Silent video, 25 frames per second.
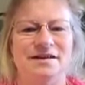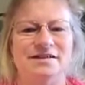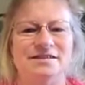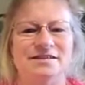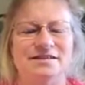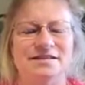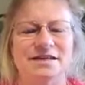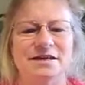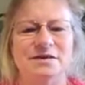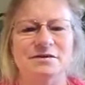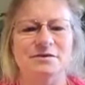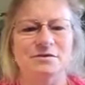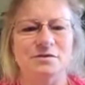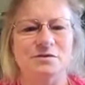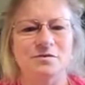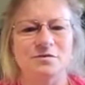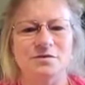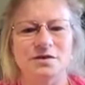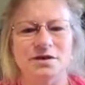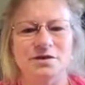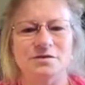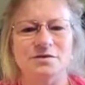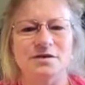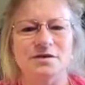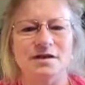And it's like,
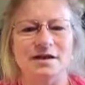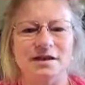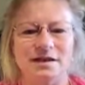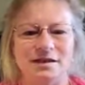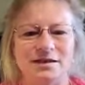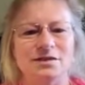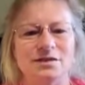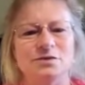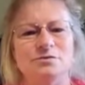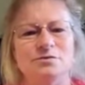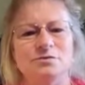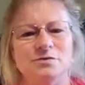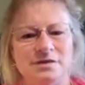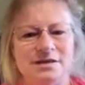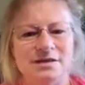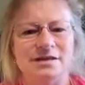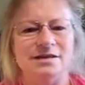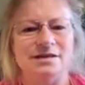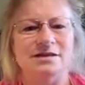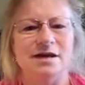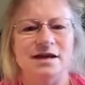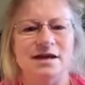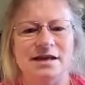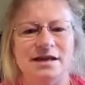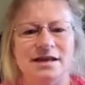oh, you, it, you
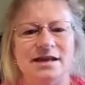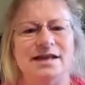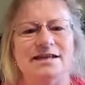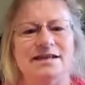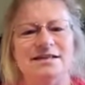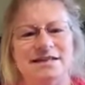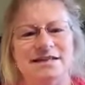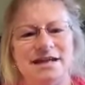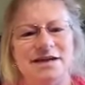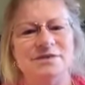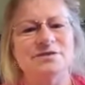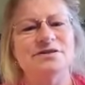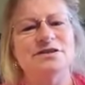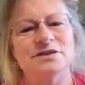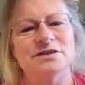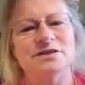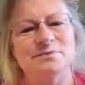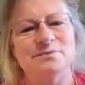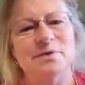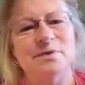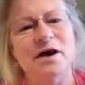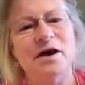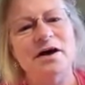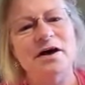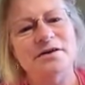kind of get down to the
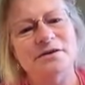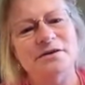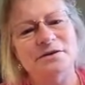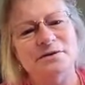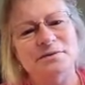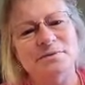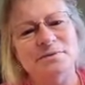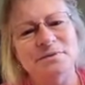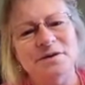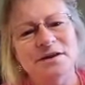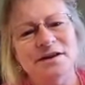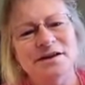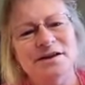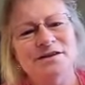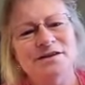bottom